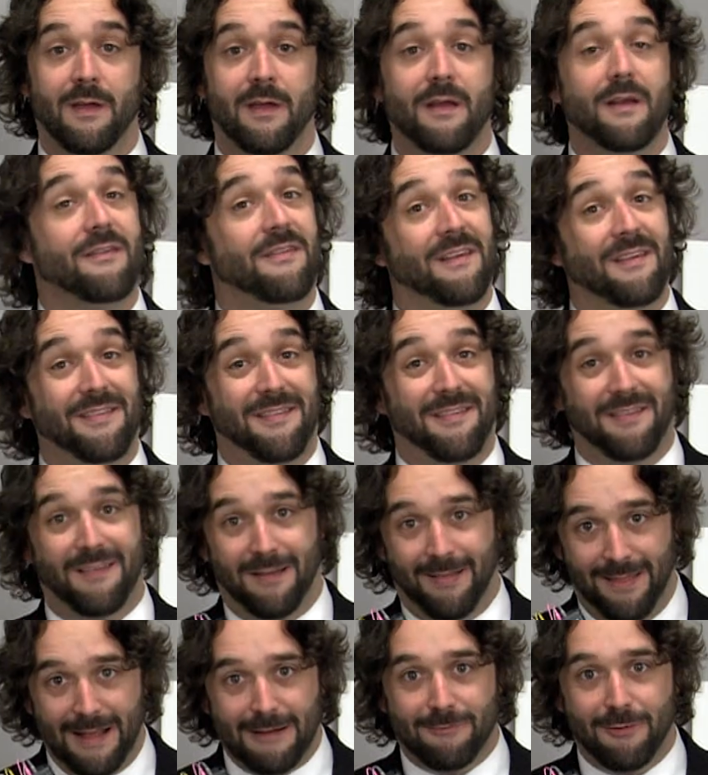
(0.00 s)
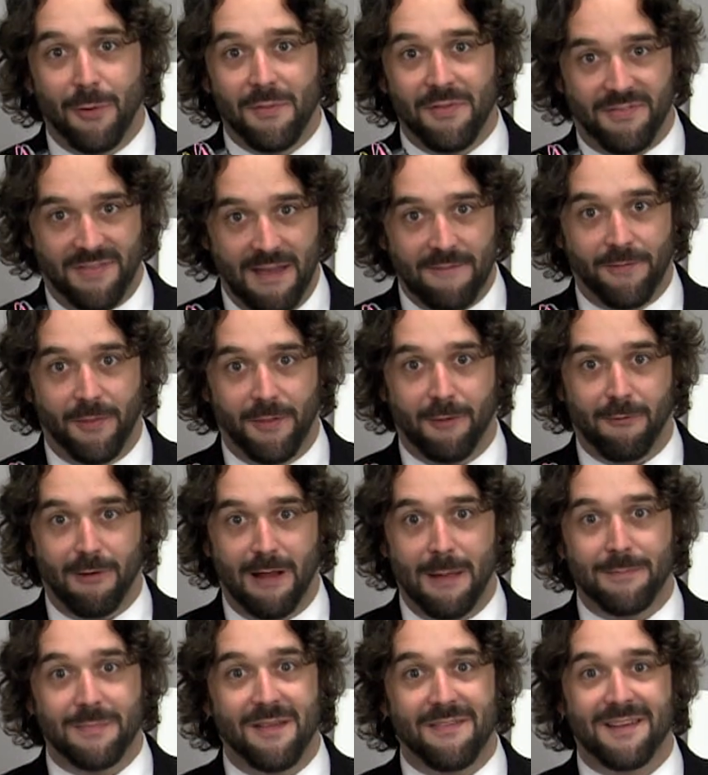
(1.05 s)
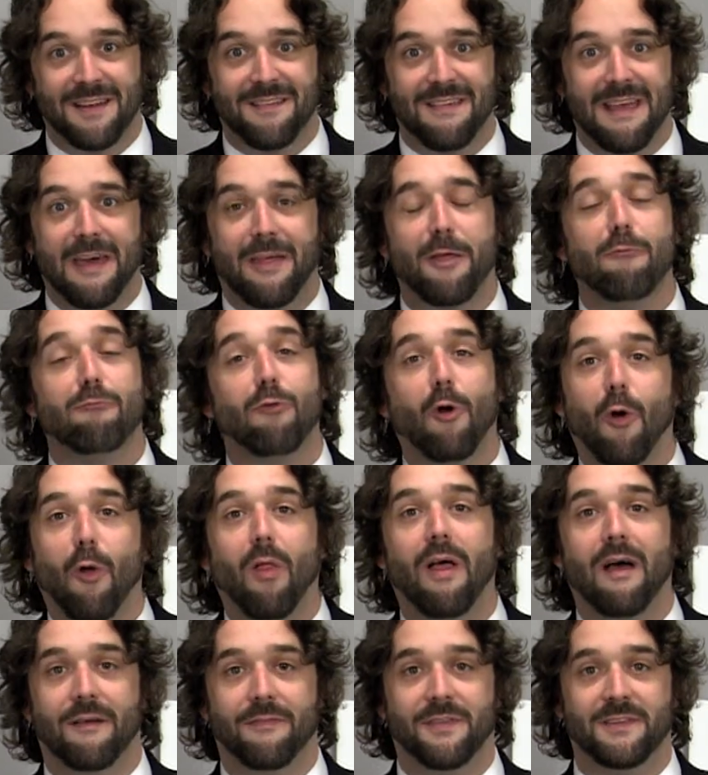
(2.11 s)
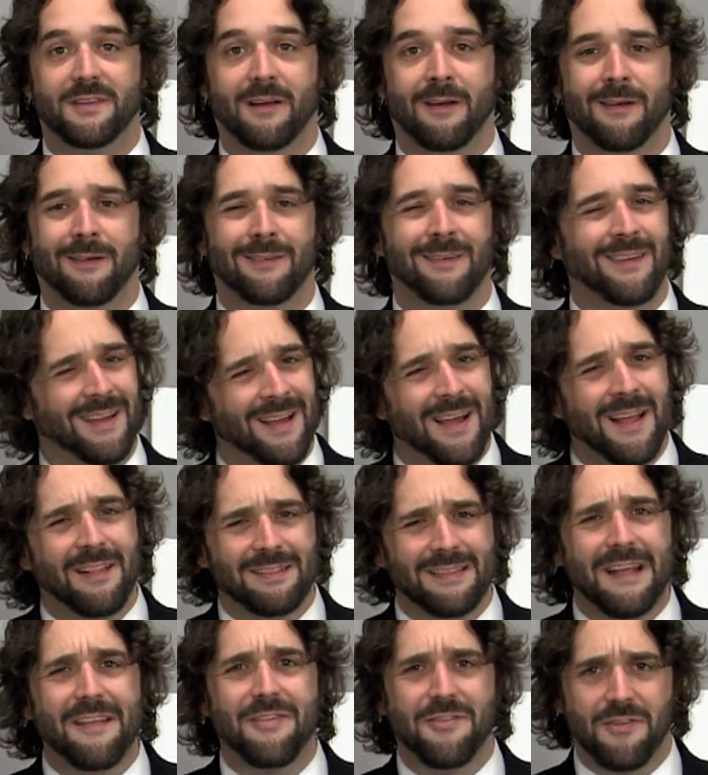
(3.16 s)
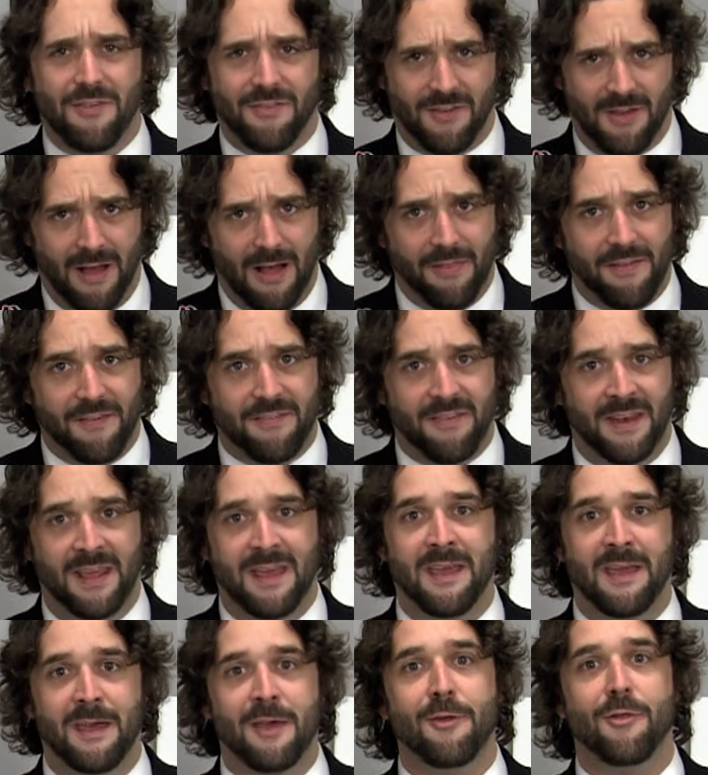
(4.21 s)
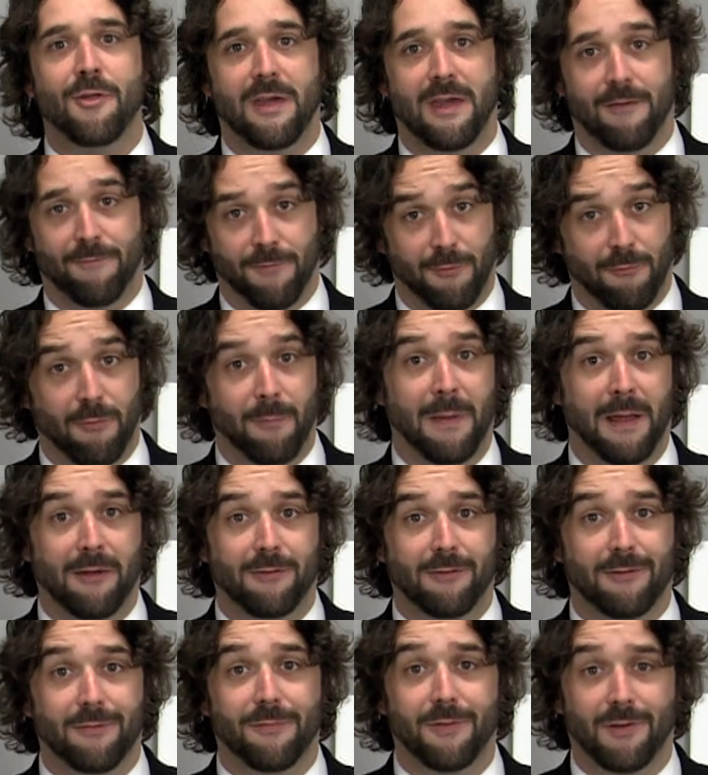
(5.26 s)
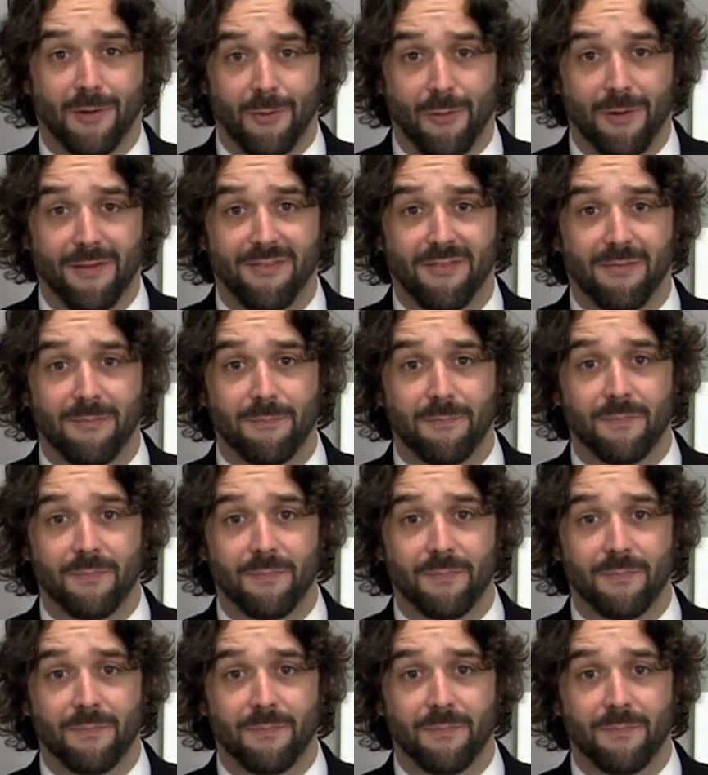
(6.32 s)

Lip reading: Since electroencephalogram doesn't exactly roll off the tongue, let's just call this an EEG for the remainder of the course.